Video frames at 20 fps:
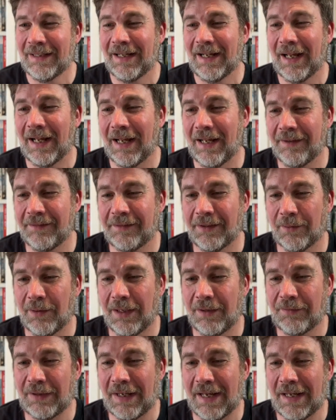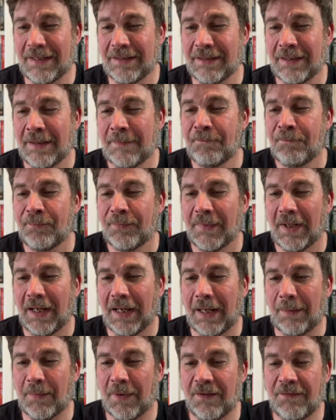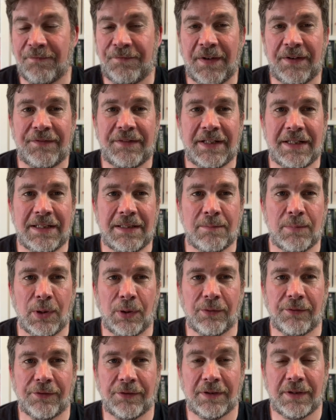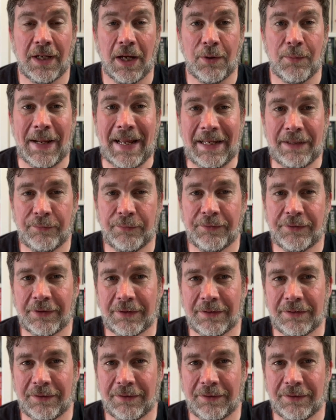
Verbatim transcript: Uh, so I've had um, 15 books go out.